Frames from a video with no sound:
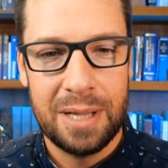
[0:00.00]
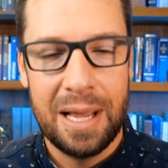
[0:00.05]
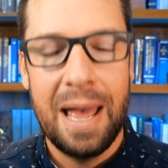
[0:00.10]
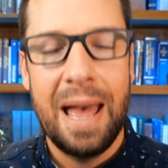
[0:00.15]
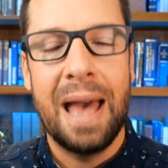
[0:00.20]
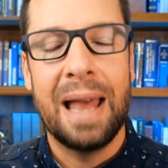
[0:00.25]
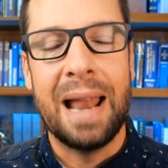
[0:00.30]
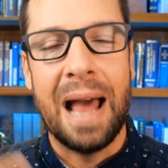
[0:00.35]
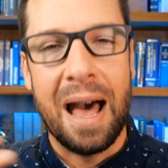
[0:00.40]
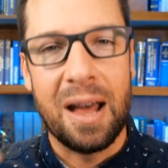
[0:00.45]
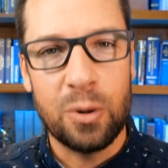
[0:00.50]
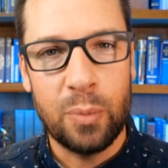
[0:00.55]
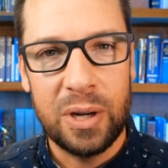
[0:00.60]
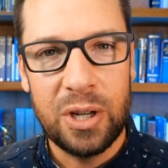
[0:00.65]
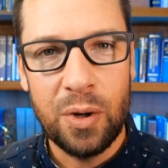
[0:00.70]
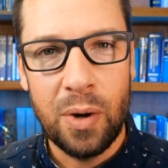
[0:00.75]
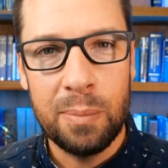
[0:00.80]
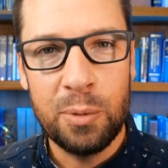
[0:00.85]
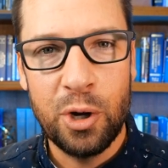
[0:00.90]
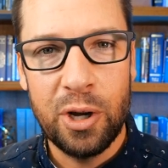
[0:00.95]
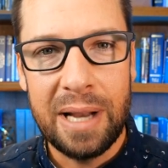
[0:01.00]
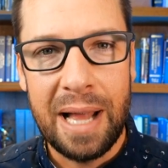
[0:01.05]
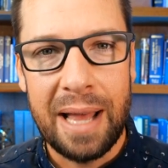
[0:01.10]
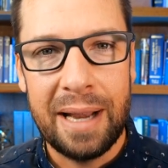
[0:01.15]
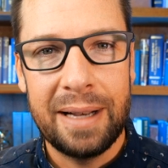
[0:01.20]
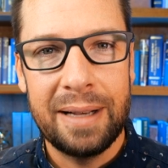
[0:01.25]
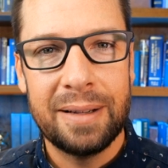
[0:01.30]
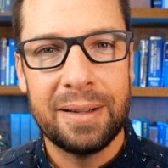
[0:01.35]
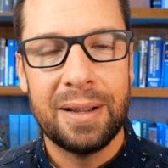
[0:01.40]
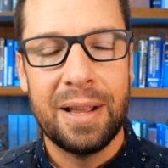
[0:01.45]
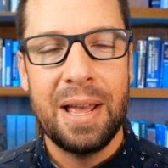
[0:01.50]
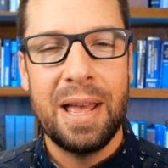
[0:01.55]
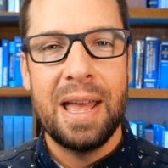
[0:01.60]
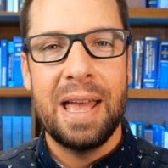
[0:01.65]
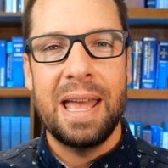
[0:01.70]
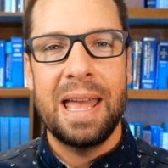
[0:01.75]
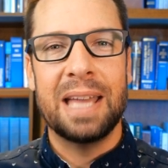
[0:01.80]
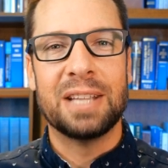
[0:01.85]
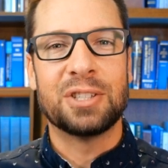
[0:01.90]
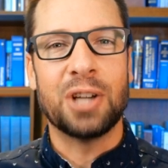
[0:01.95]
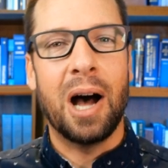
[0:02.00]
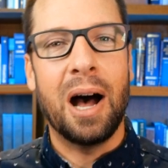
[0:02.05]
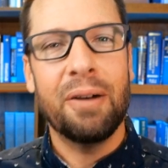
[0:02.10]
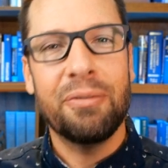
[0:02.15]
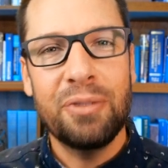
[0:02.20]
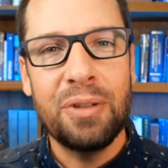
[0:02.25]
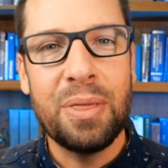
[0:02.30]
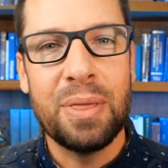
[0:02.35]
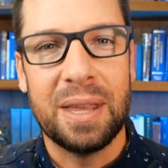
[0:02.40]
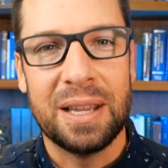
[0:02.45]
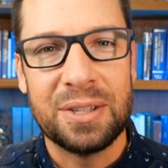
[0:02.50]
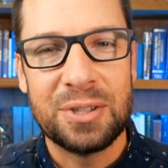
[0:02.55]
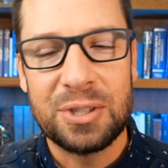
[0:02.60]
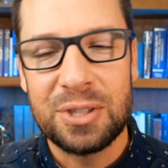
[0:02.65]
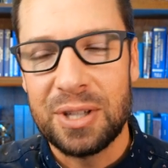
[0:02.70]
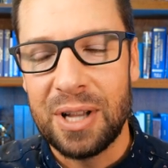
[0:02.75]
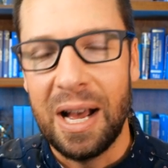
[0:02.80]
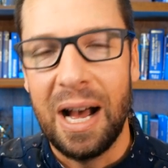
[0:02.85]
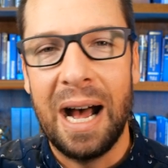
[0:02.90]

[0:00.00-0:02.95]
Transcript: And how do I know I'm good at it? It's often this.